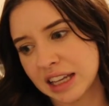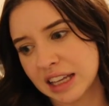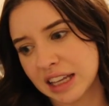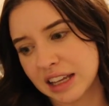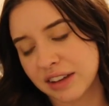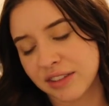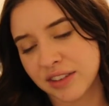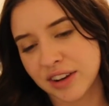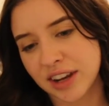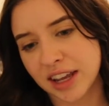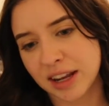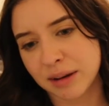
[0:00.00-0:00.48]

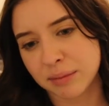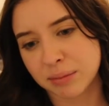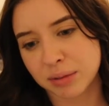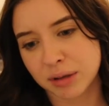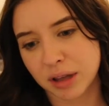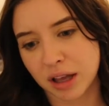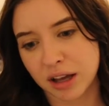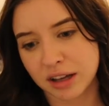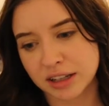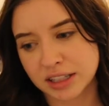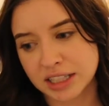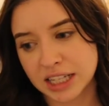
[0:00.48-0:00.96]
even had
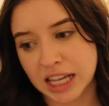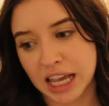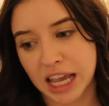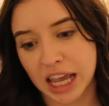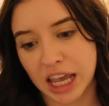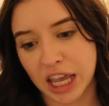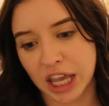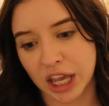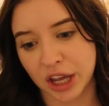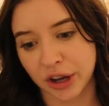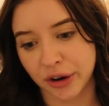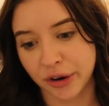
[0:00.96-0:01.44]
blonde
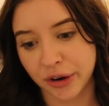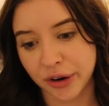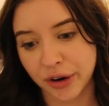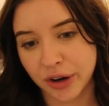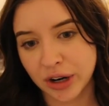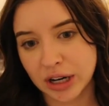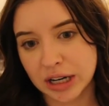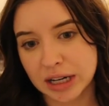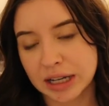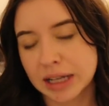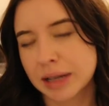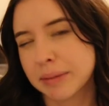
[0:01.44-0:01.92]

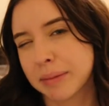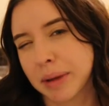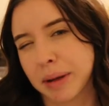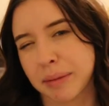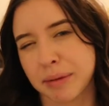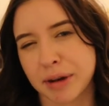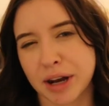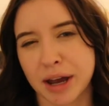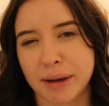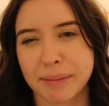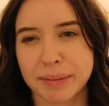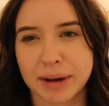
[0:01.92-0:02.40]
hair.
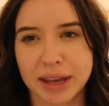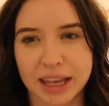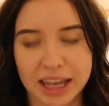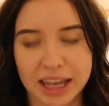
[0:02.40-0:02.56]
Maybe not, but